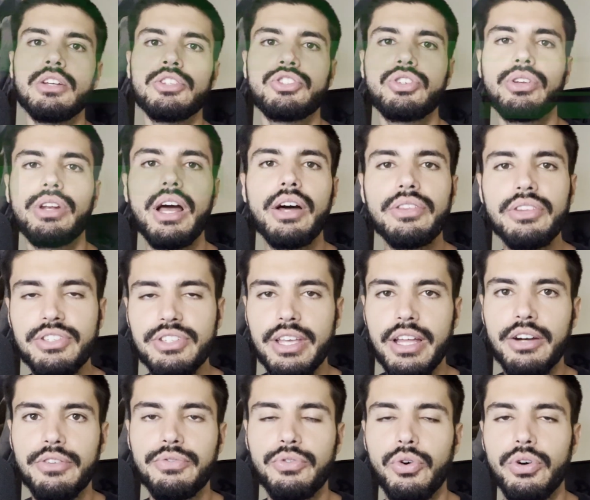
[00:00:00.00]
So now the
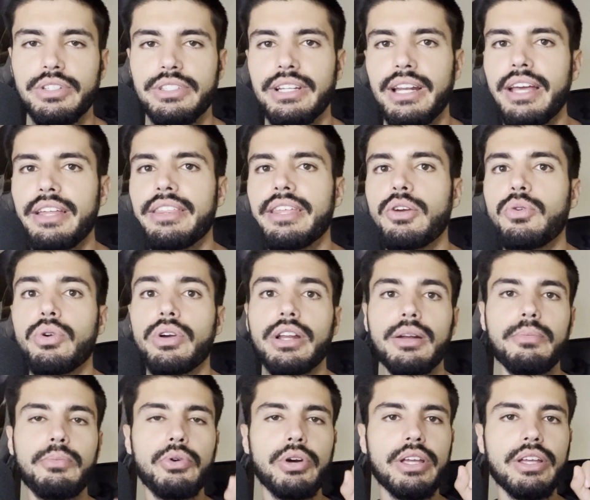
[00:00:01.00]
center forwards, and I think we're going
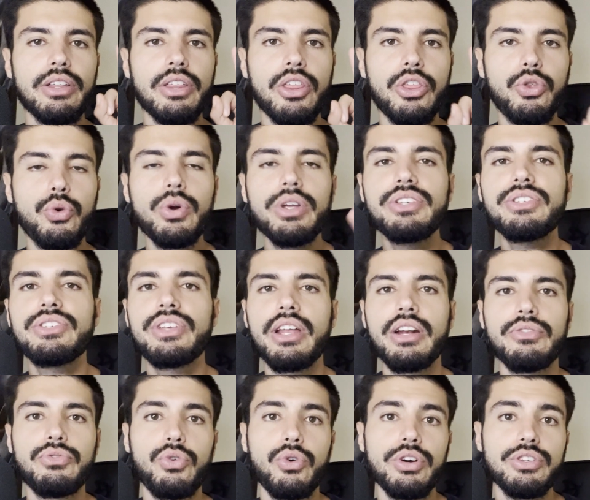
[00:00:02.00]
to bring three
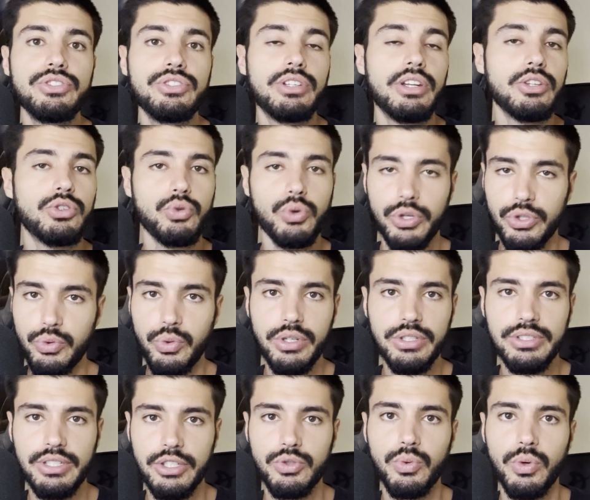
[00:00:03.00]
center forwards to the
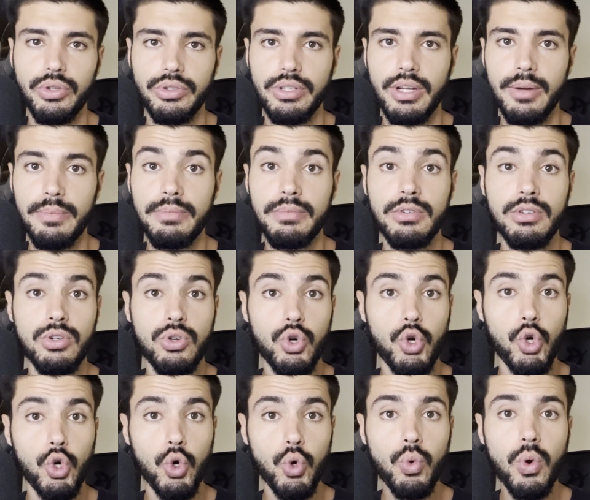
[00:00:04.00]
2026 World Cup.
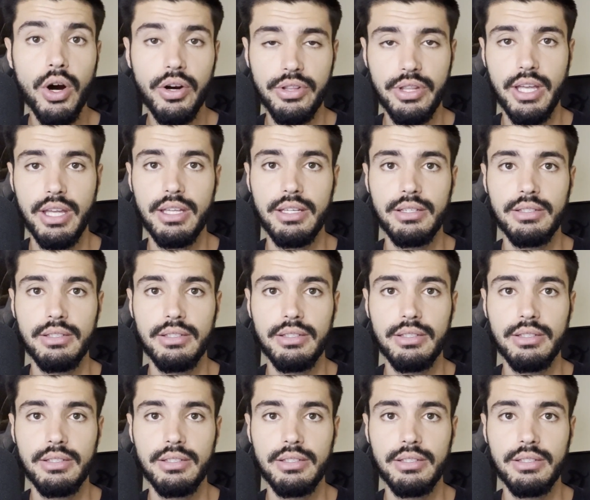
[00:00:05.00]
Who are they?